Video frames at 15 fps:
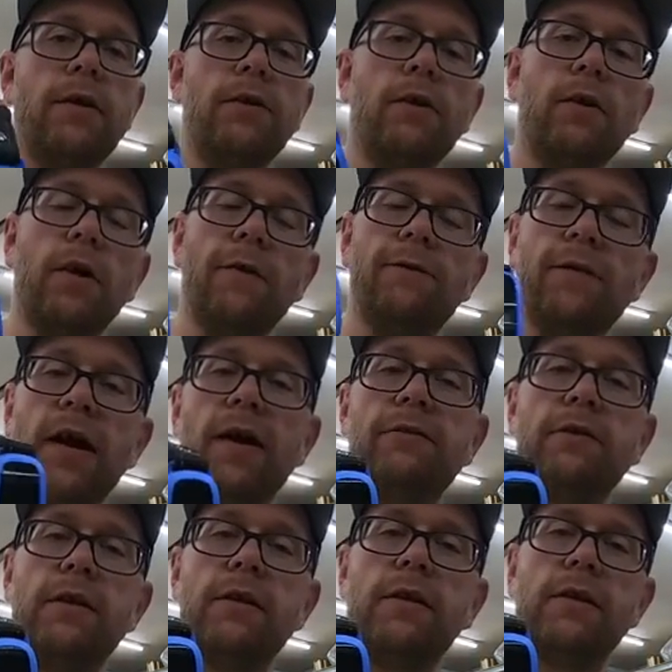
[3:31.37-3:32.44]
There are 5
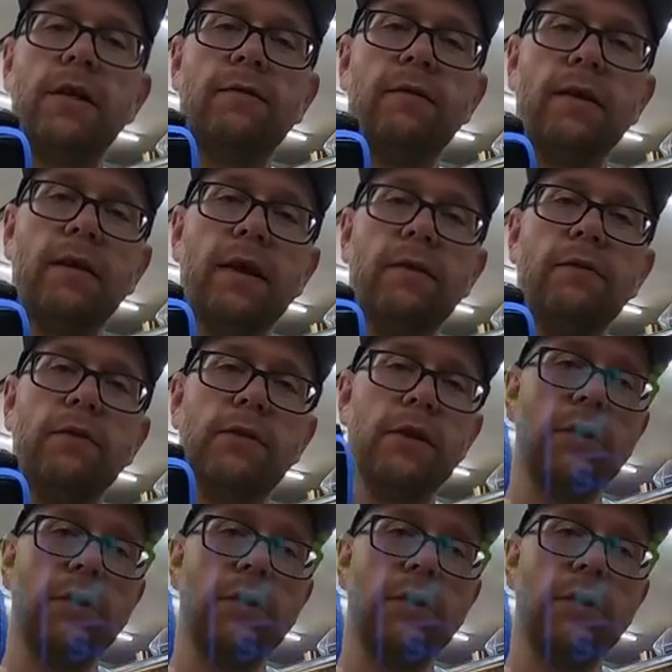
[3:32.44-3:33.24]
sensitivity levels